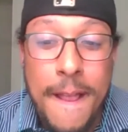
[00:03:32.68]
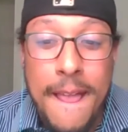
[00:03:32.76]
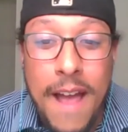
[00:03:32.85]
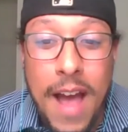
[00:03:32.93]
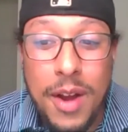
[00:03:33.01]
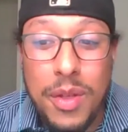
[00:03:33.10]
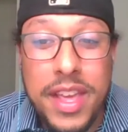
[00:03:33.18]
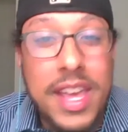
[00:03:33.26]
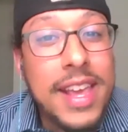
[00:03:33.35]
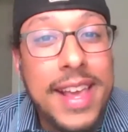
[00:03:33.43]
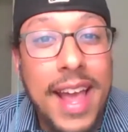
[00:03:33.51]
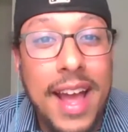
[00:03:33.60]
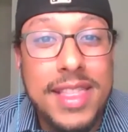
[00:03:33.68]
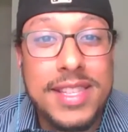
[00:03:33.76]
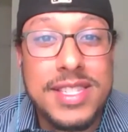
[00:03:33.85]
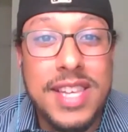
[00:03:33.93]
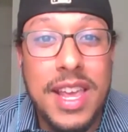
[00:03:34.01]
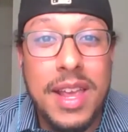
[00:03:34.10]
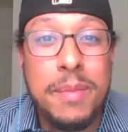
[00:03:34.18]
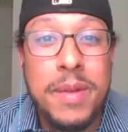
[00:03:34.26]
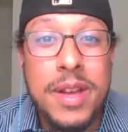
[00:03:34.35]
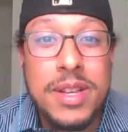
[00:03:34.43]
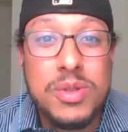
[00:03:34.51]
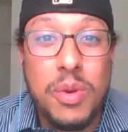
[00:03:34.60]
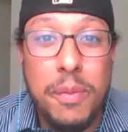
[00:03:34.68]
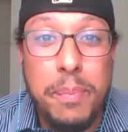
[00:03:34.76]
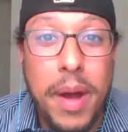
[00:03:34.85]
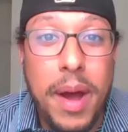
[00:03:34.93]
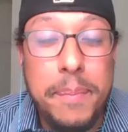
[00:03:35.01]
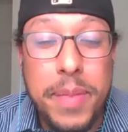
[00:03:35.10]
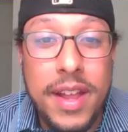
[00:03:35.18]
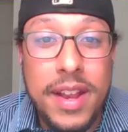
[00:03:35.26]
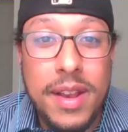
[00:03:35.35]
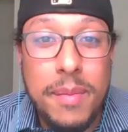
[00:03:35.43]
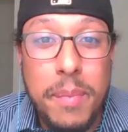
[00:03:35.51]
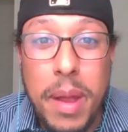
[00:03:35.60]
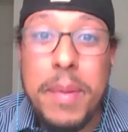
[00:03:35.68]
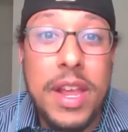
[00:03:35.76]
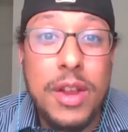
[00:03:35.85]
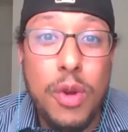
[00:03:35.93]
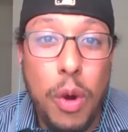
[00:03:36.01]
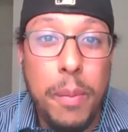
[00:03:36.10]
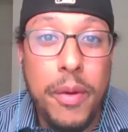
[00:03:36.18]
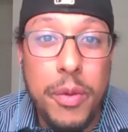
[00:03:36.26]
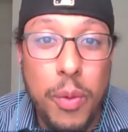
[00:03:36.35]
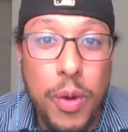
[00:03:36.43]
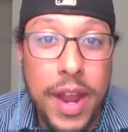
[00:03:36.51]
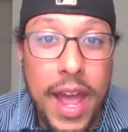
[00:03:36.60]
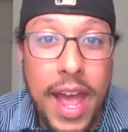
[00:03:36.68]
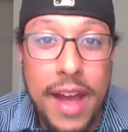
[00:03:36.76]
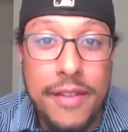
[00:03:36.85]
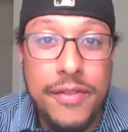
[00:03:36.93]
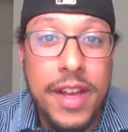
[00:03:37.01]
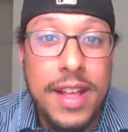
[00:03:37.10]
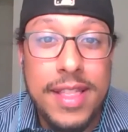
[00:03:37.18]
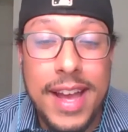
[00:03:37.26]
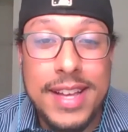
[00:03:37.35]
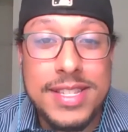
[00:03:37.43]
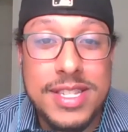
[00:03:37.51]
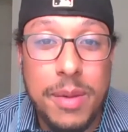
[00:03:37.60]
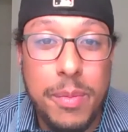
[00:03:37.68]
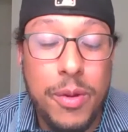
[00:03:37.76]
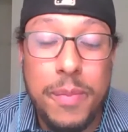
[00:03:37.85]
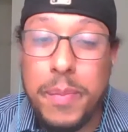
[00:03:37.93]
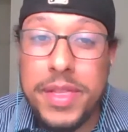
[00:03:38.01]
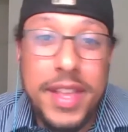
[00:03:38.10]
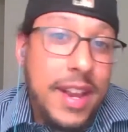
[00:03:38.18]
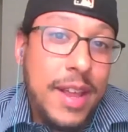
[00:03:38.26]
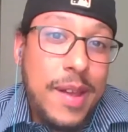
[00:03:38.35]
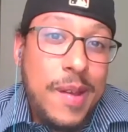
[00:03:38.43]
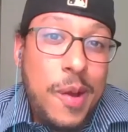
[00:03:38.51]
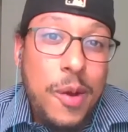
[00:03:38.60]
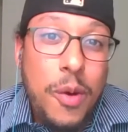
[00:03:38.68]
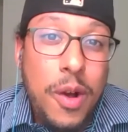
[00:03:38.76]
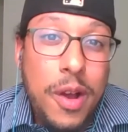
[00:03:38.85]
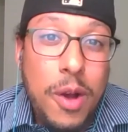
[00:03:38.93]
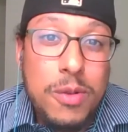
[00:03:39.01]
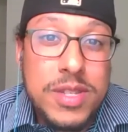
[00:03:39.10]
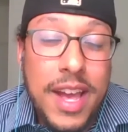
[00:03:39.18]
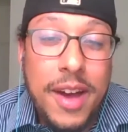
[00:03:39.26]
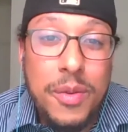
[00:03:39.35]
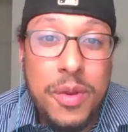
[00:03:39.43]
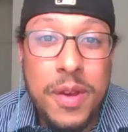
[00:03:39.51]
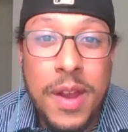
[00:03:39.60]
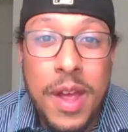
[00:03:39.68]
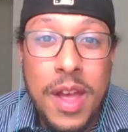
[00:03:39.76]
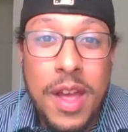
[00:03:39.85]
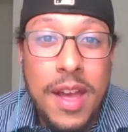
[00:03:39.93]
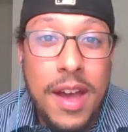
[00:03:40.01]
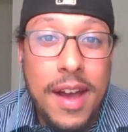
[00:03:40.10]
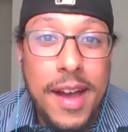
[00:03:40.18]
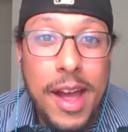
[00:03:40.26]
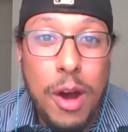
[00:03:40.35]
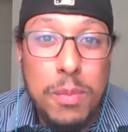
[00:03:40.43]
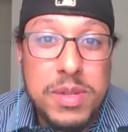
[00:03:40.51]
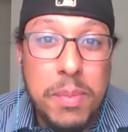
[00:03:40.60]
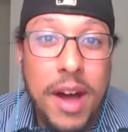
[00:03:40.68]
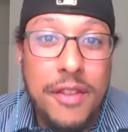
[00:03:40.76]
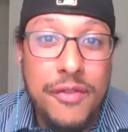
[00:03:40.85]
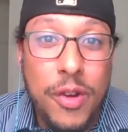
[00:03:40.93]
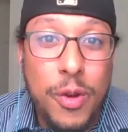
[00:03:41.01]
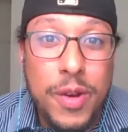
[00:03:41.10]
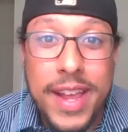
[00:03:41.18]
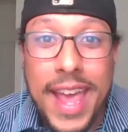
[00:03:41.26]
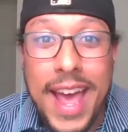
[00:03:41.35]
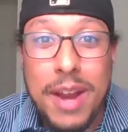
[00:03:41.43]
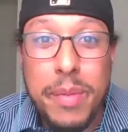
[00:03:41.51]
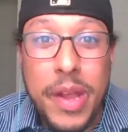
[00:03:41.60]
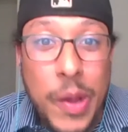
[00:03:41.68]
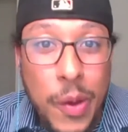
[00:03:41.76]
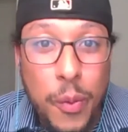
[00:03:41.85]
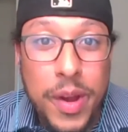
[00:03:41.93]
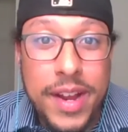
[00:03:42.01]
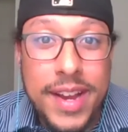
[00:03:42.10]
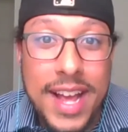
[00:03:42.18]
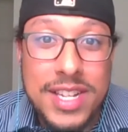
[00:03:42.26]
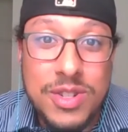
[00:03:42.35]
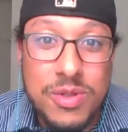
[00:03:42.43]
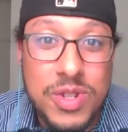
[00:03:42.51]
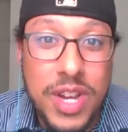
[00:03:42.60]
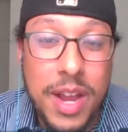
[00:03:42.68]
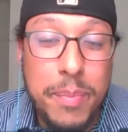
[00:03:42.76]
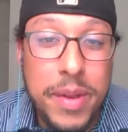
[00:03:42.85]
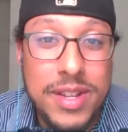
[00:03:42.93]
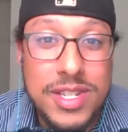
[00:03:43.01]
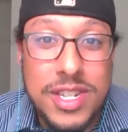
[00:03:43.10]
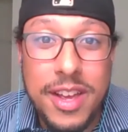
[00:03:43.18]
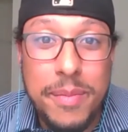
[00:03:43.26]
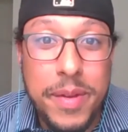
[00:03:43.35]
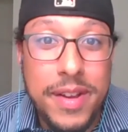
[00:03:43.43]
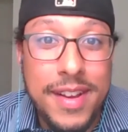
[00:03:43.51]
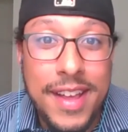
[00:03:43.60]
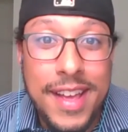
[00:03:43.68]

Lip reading: I don't think he got the same sort of bump that maybe he normally would have last summer. But then he goes out and helps Montverde Academy win a national championship and